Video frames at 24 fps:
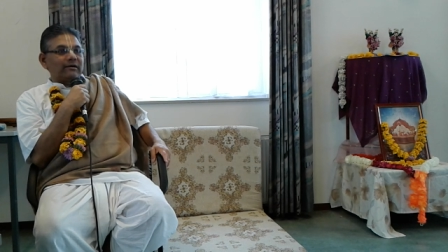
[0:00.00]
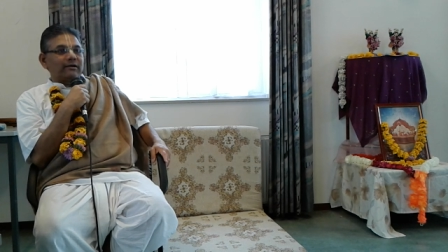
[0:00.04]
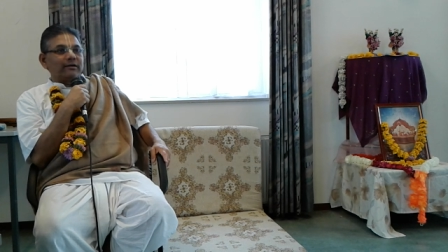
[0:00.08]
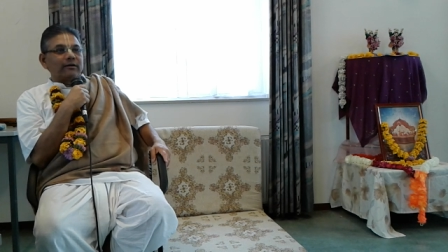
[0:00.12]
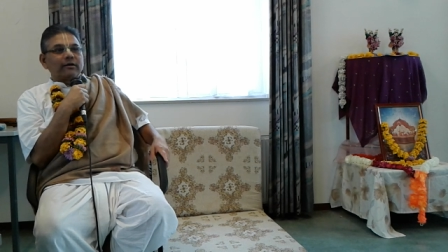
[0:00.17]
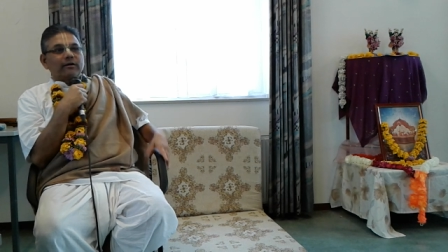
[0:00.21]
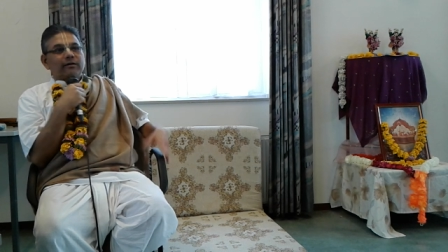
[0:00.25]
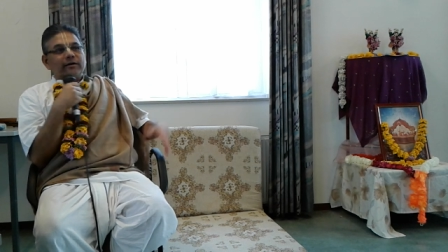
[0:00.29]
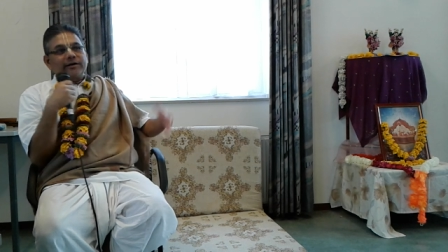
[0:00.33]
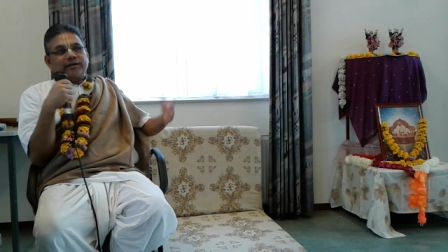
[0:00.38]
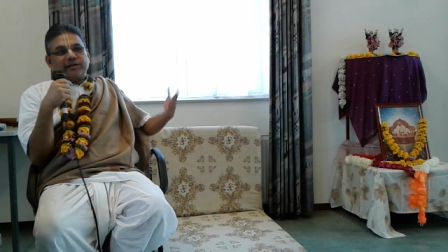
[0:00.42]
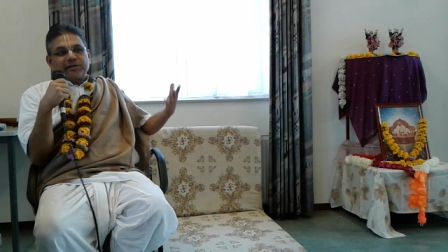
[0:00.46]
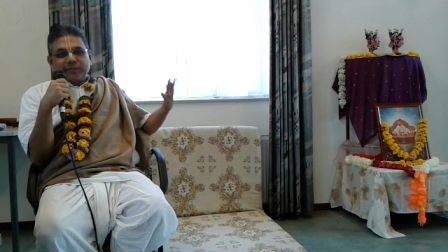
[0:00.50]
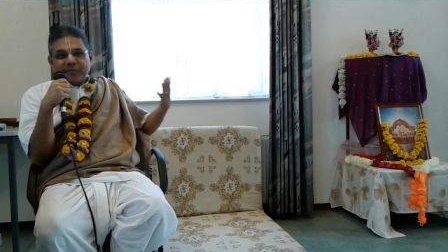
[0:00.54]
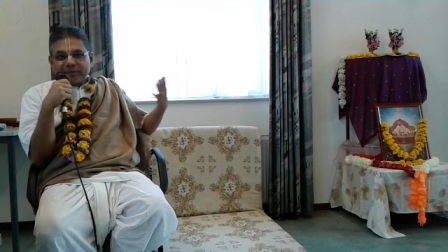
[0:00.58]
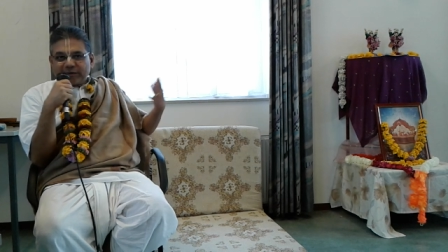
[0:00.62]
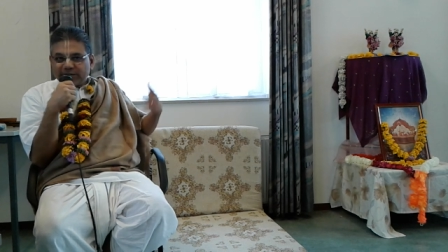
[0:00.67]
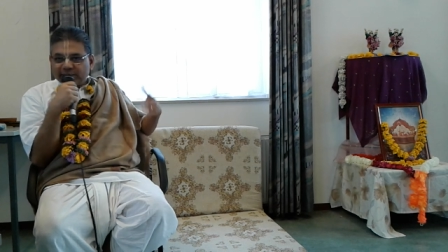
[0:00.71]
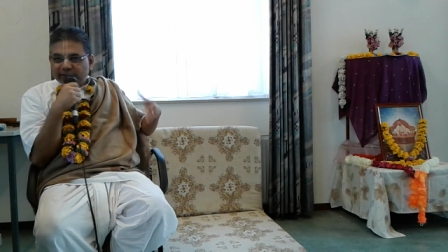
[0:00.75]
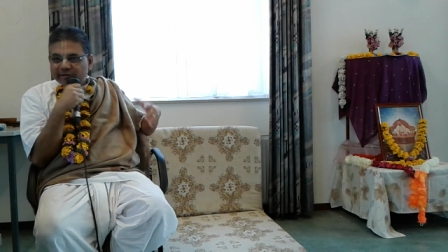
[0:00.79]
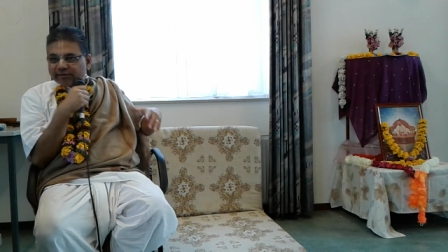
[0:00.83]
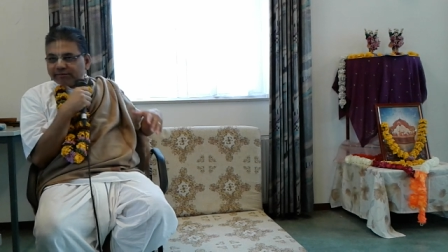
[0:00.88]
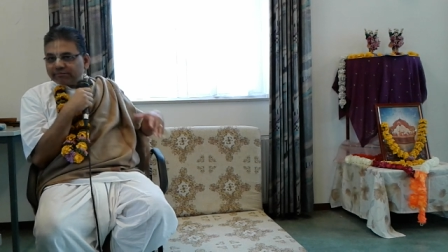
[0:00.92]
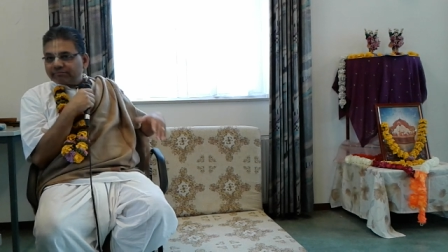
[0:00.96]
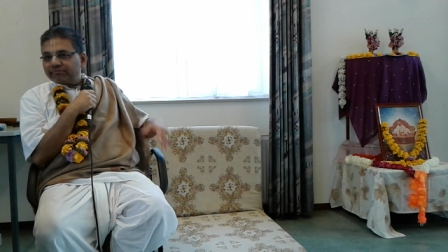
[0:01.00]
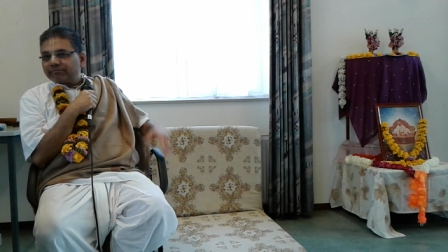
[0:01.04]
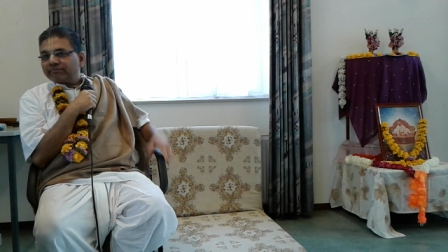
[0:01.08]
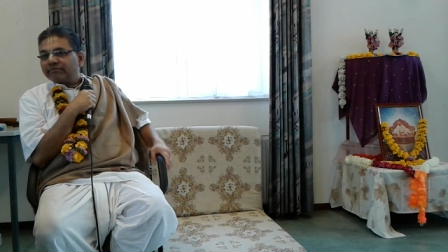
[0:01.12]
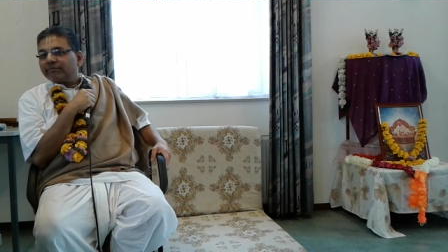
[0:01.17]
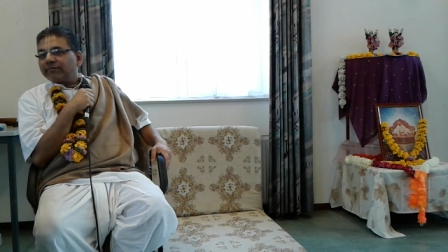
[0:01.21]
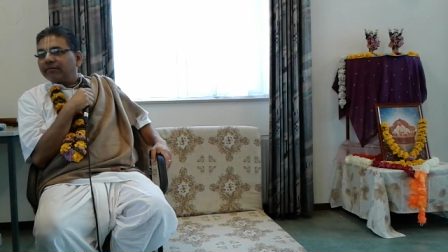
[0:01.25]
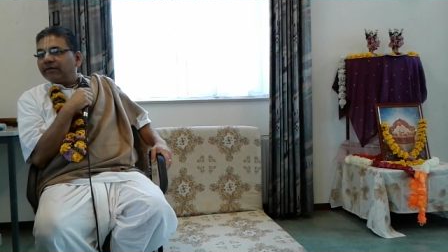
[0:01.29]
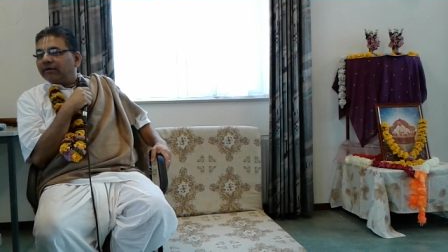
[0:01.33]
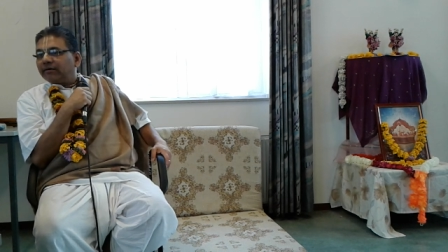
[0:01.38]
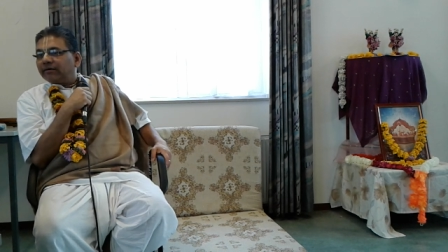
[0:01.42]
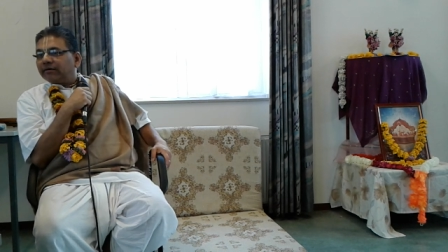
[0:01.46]
Christmas,
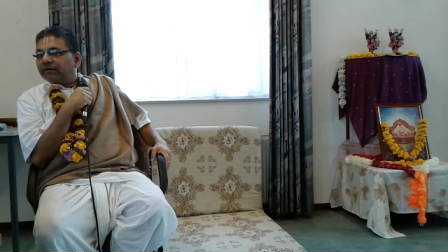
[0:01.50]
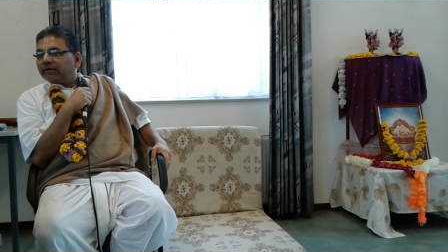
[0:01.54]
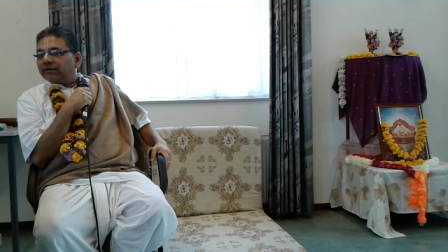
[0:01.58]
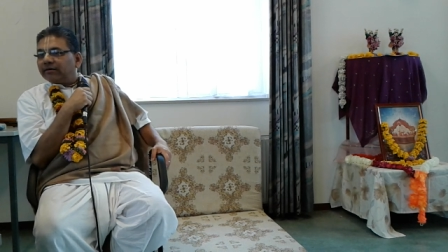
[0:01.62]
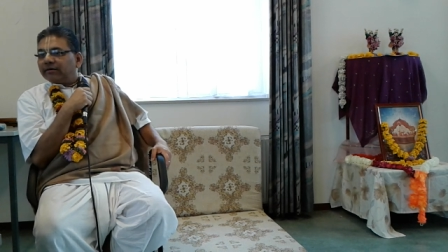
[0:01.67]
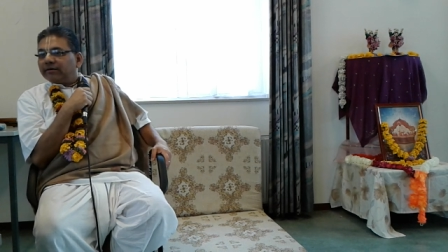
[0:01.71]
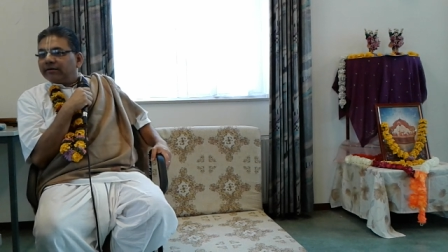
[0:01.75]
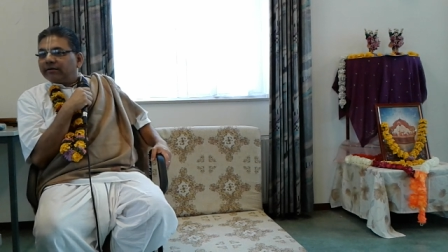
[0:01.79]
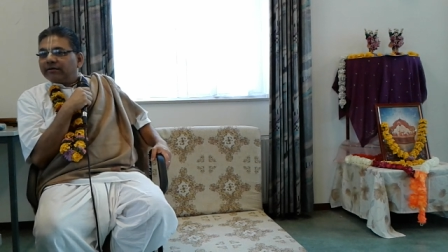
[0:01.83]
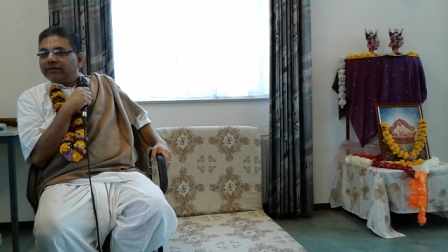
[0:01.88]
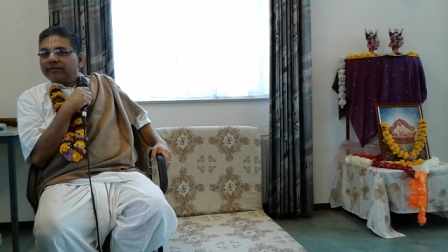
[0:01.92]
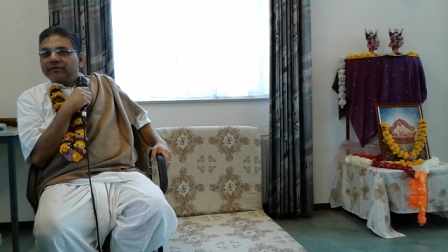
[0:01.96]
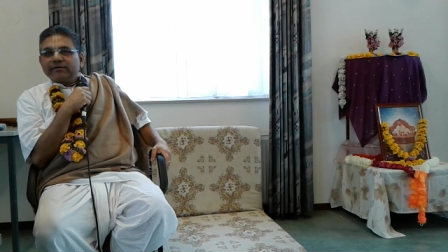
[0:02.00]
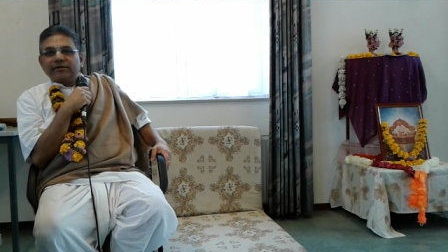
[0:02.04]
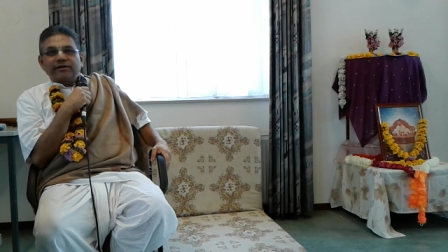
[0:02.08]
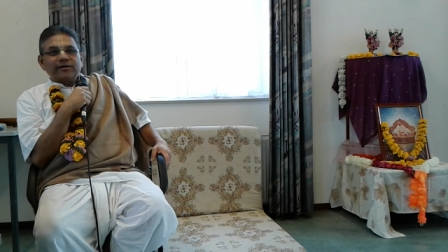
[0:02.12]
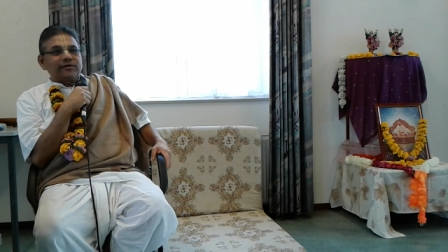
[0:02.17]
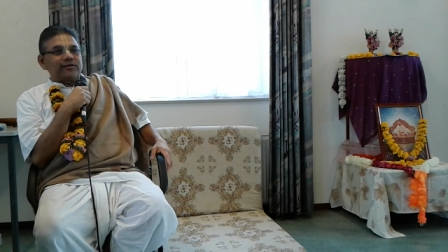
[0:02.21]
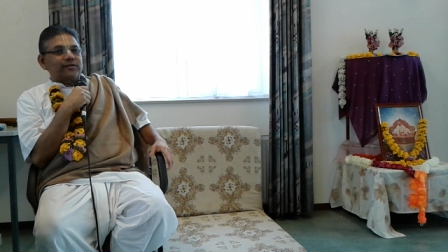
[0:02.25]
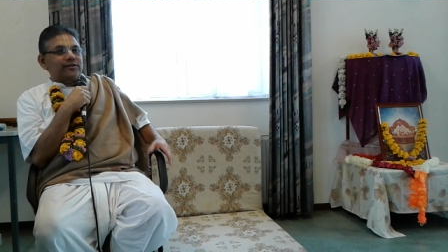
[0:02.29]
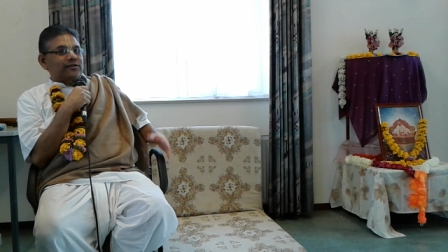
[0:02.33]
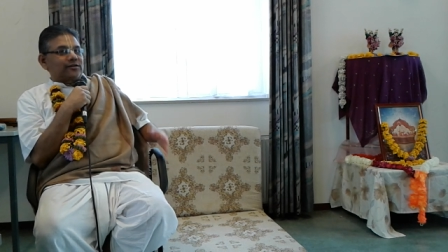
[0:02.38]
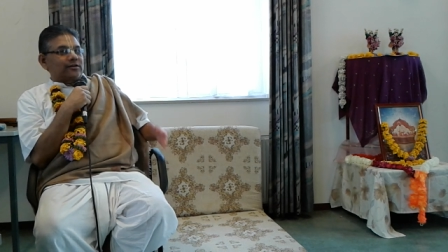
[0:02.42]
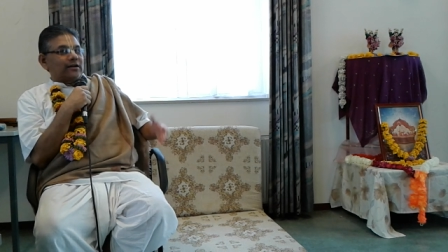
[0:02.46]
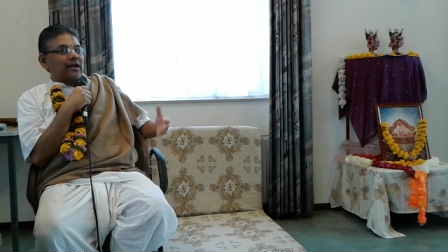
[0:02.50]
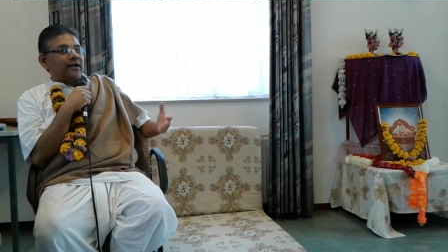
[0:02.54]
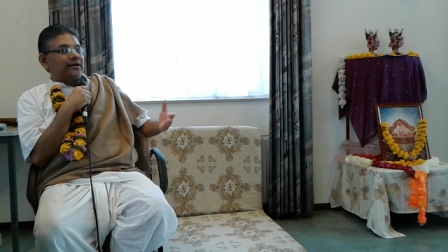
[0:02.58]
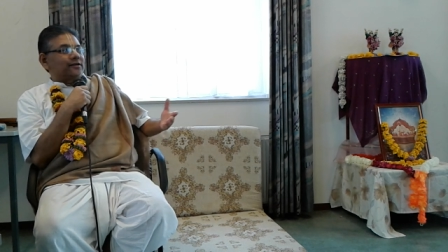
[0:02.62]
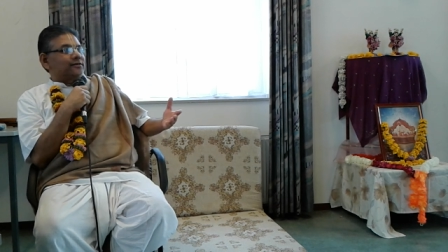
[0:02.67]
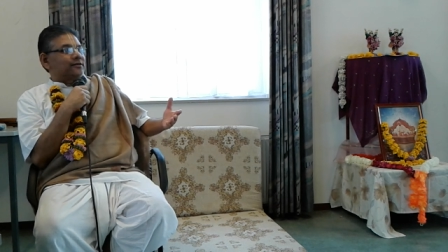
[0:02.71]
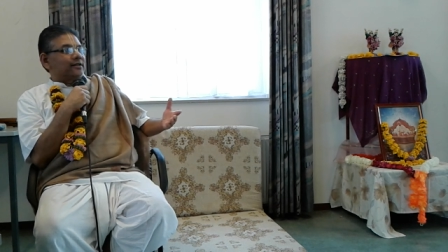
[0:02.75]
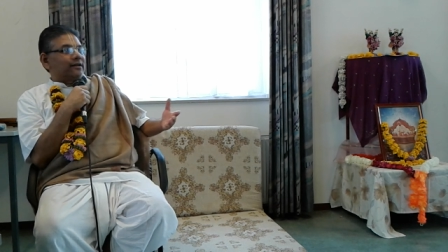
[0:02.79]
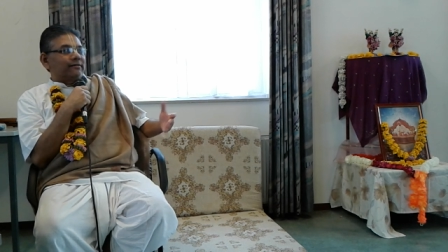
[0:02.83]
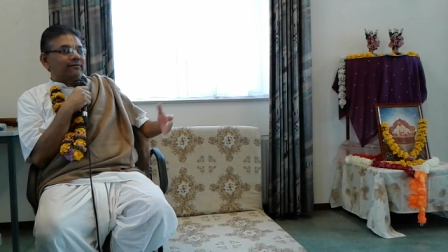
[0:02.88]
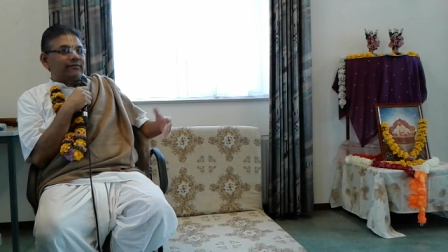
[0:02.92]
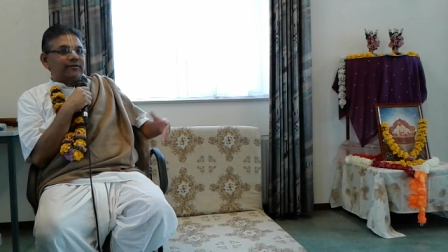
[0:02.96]
Jesus Christ
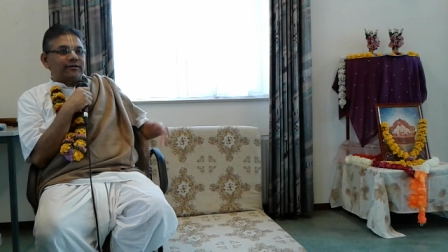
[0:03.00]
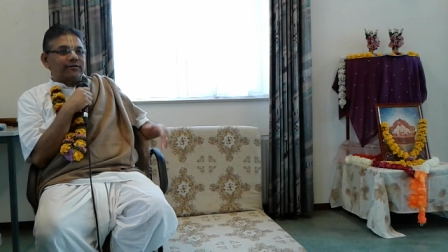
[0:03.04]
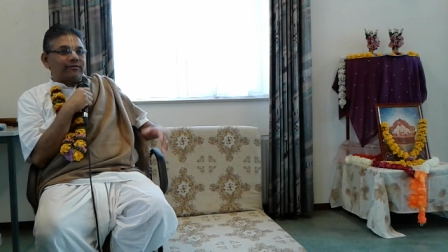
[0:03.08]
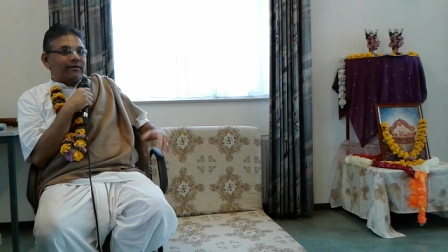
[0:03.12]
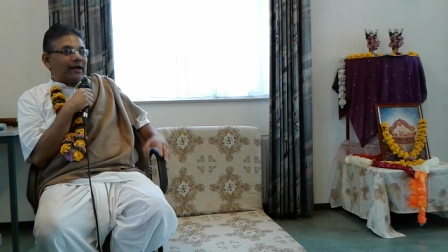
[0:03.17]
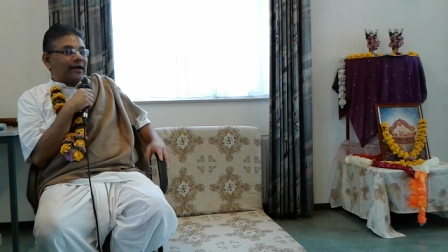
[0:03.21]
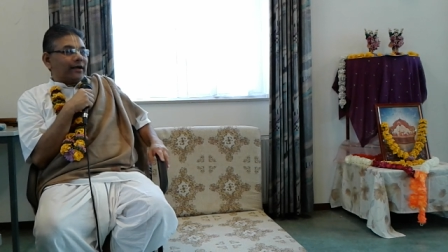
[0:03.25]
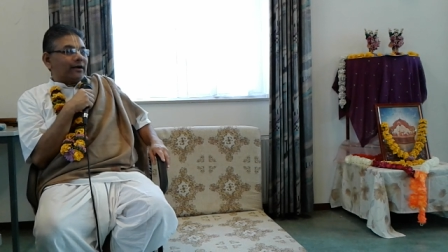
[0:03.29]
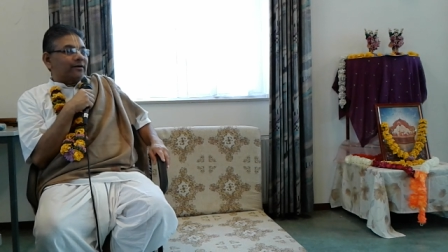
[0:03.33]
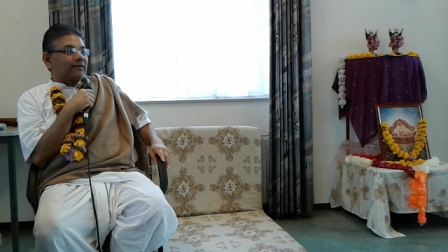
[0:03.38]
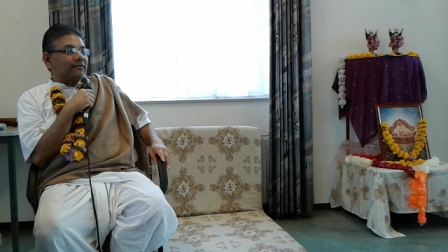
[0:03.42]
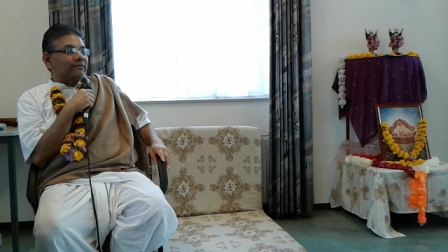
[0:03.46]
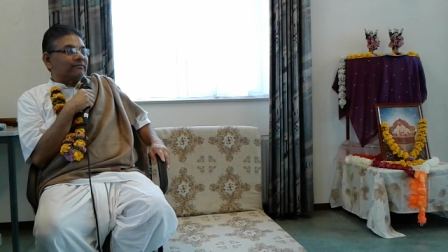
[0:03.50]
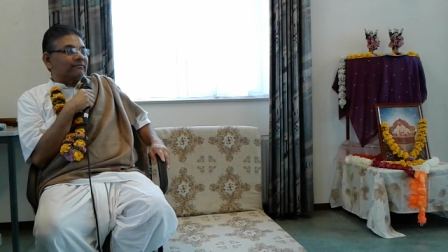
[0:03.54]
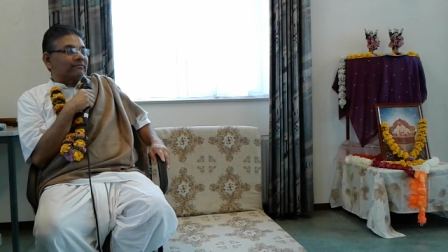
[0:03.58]
never drank.